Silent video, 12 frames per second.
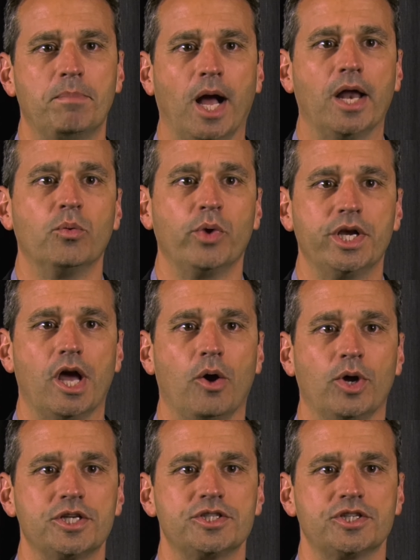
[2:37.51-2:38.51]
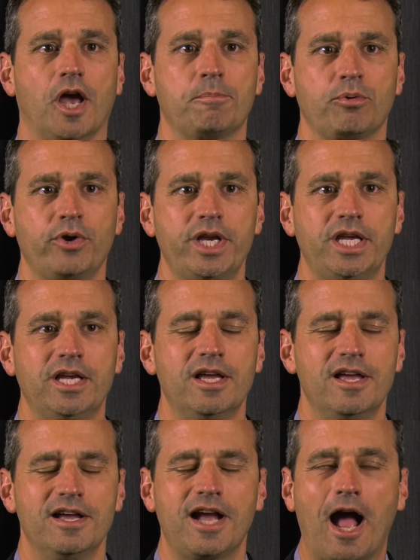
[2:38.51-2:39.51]
but we know it's a pretty
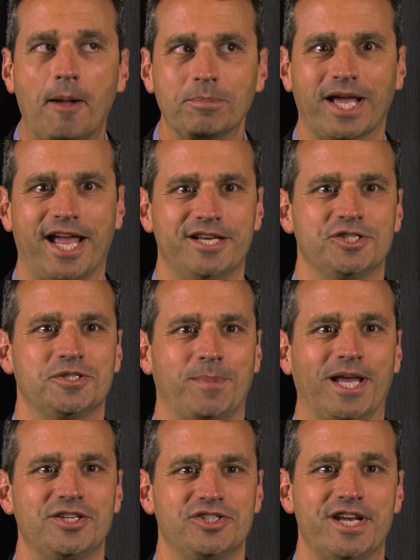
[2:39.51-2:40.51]
complicated space